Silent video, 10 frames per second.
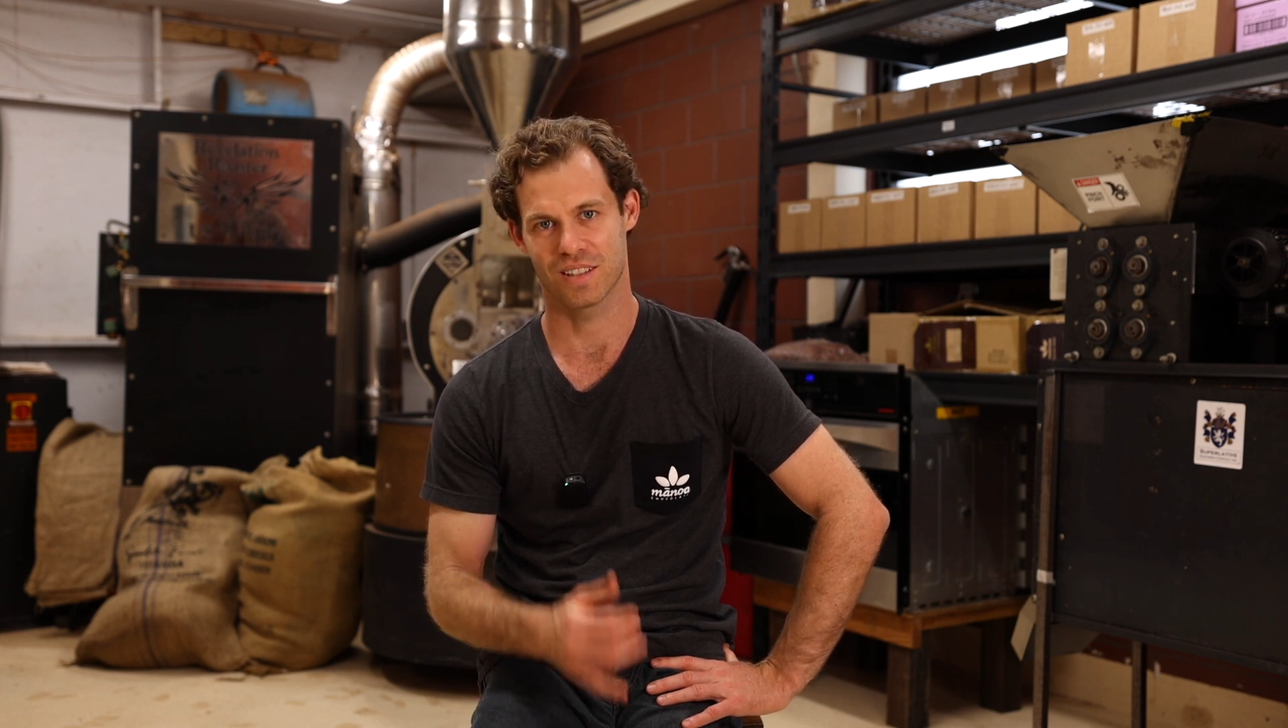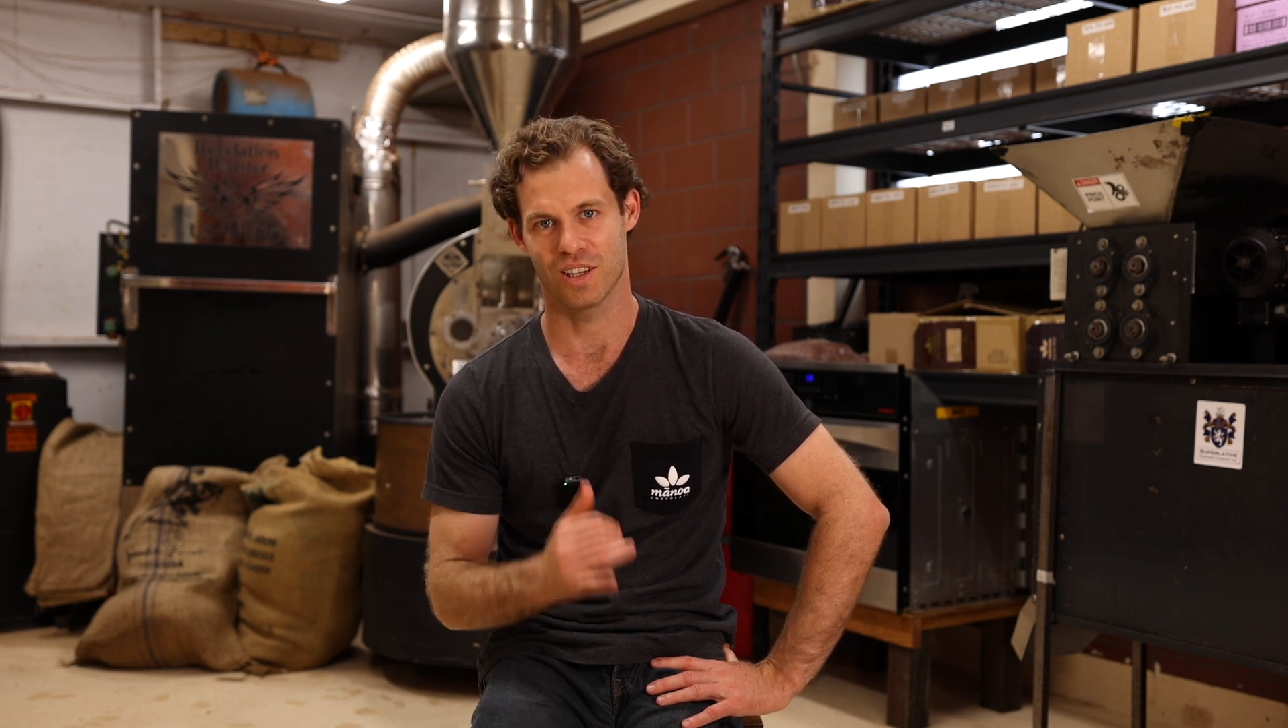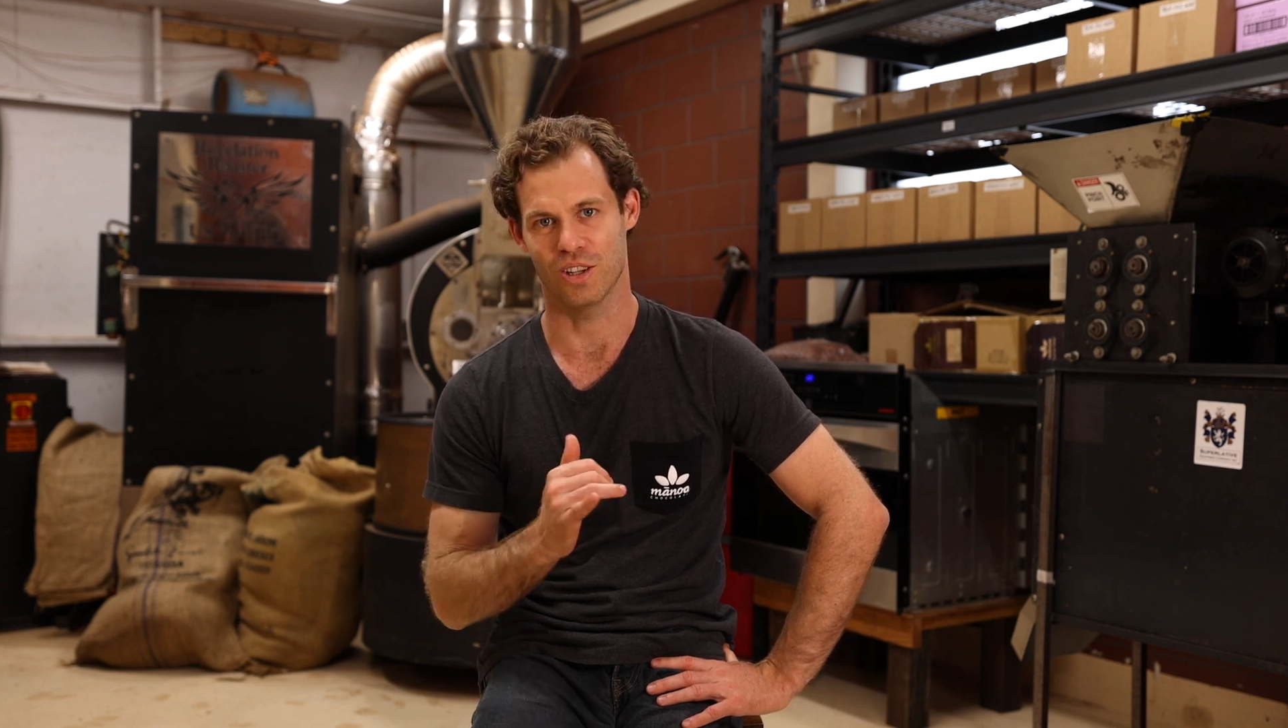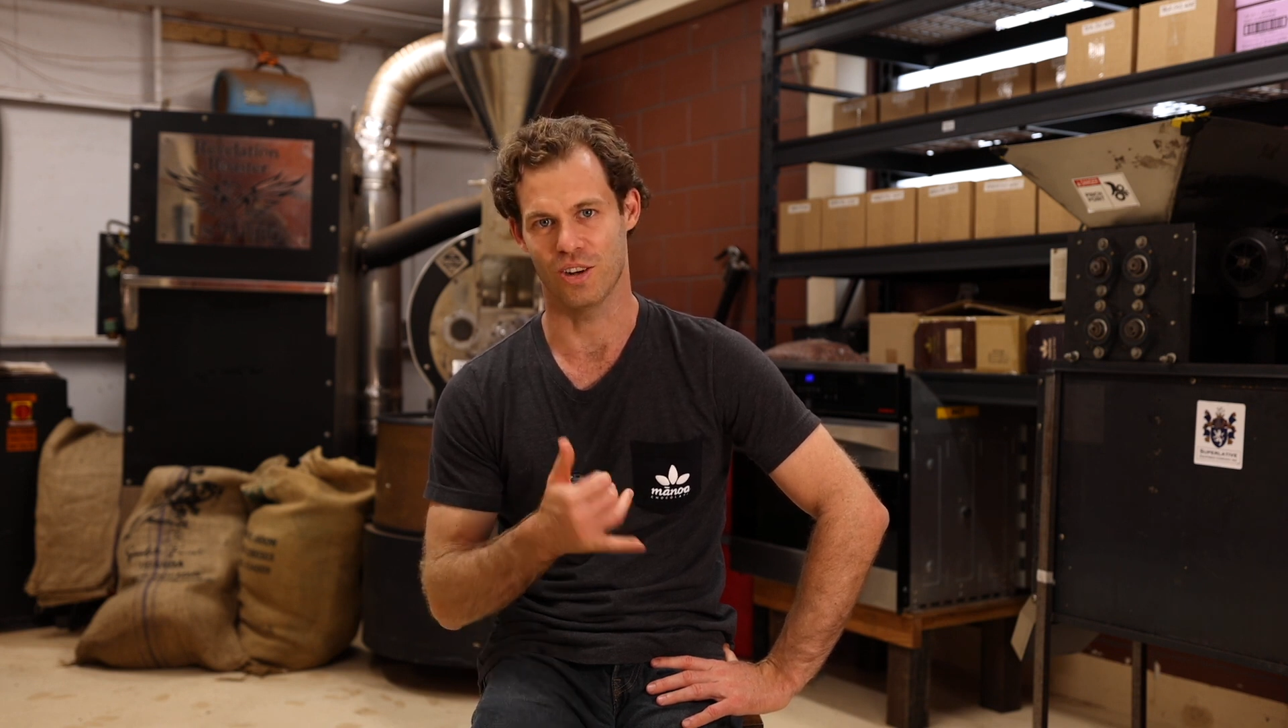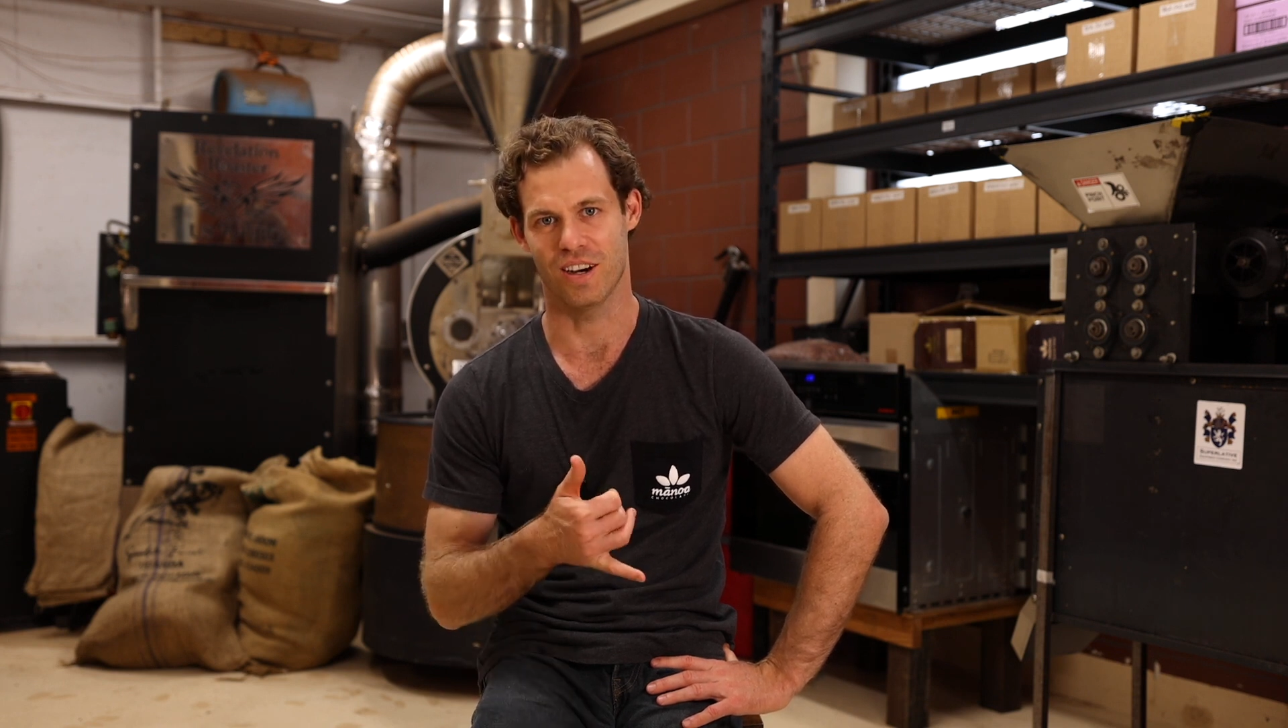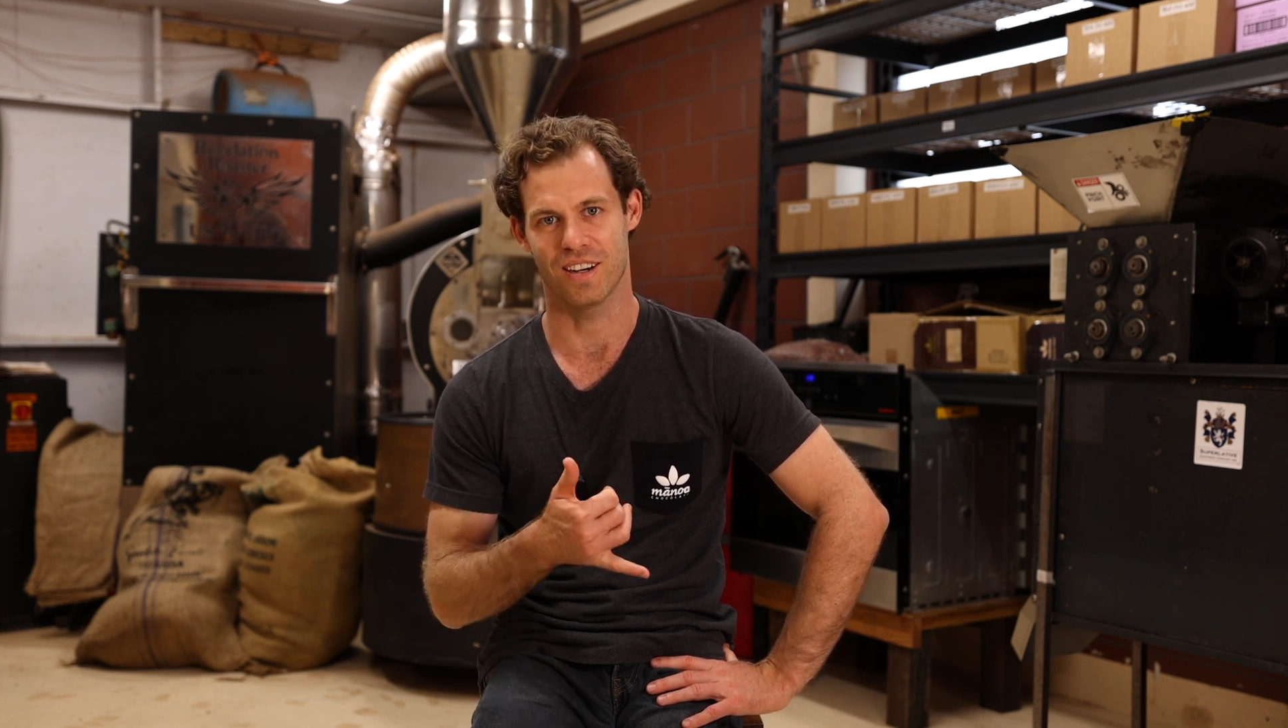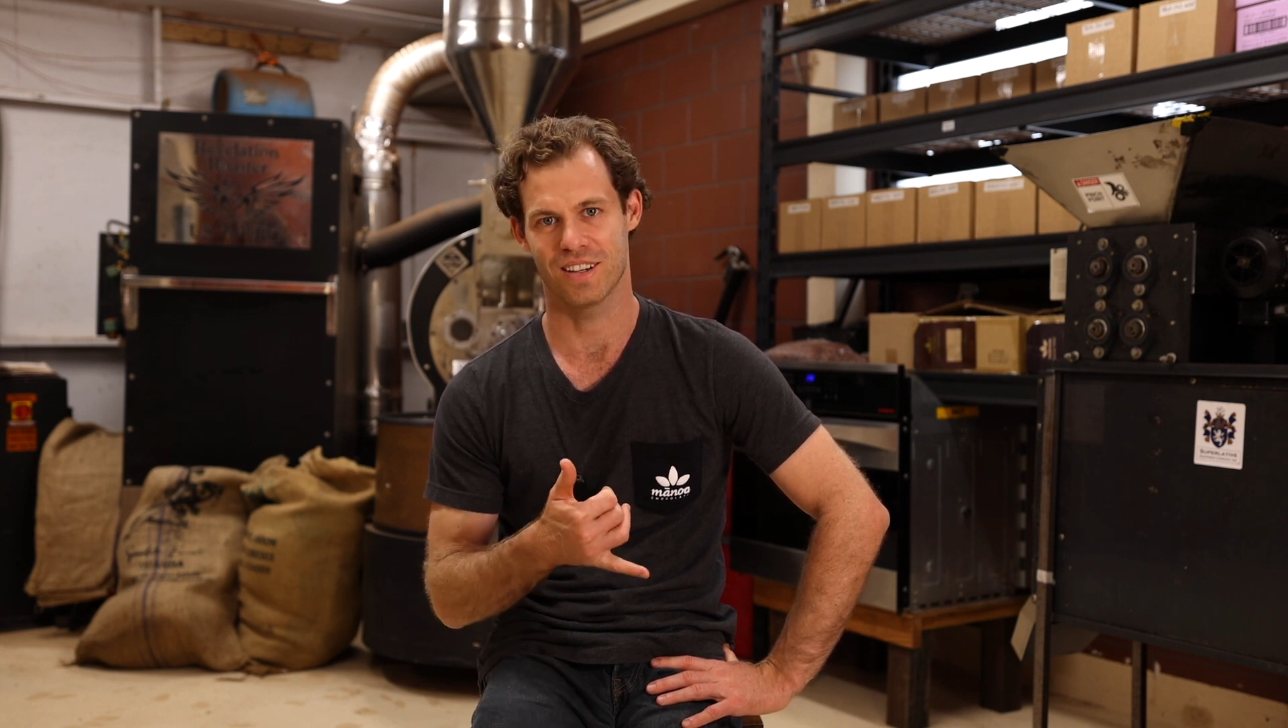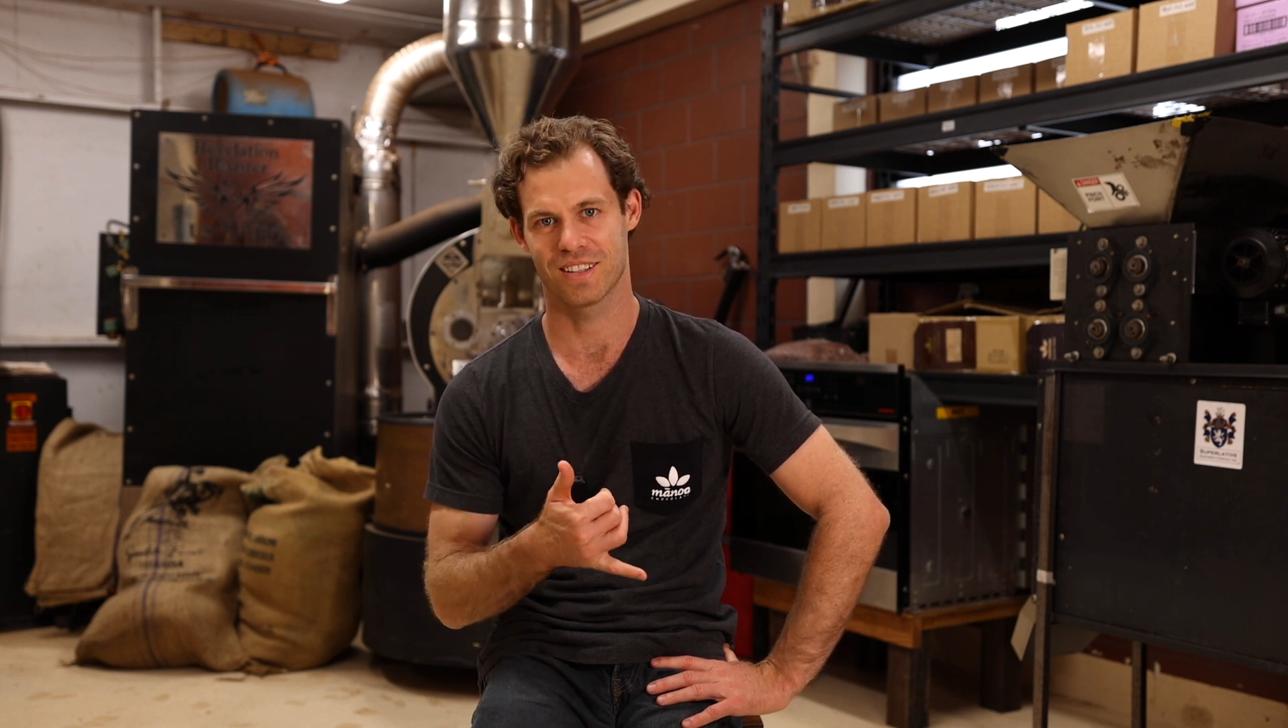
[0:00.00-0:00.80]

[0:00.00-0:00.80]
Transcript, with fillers: Aloha.